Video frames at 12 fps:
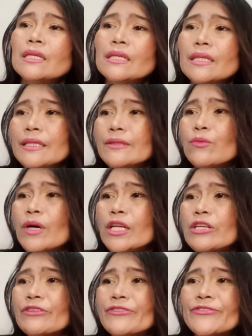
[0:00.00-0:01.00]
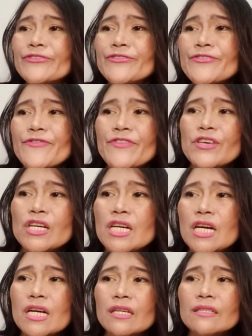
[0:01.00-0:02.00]
in one of
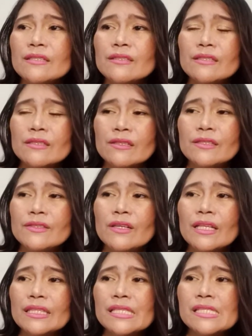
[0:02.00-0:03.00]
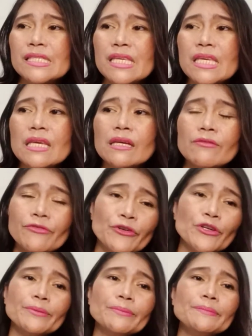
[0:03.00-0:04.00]
the consultancy
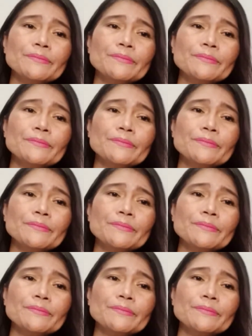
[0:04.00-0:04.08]
firm,